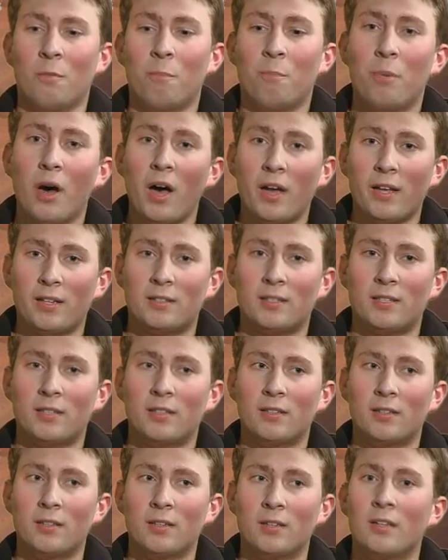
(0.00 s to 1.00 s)
But
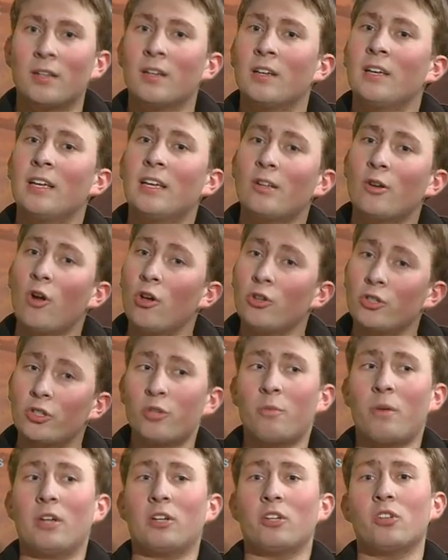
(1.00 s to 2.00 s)
it also
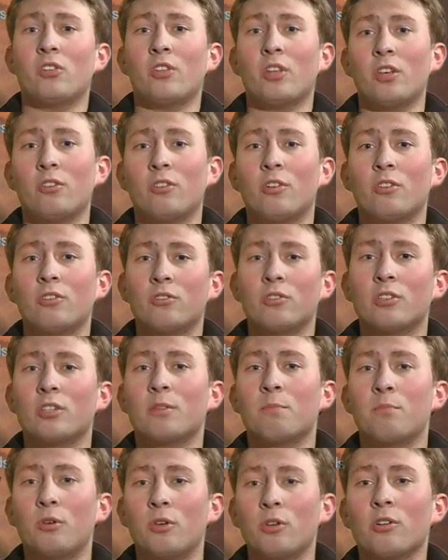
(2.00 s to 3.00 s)
mentioned that you can use a
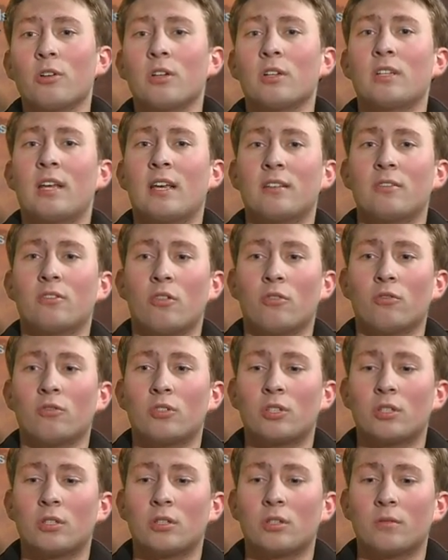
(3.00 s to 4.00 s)
computer to take
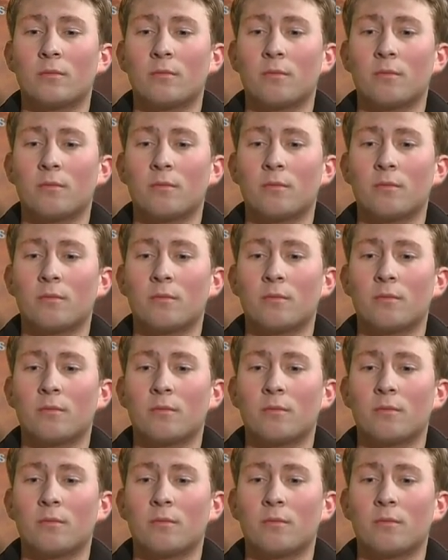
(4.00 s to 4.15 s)
notes.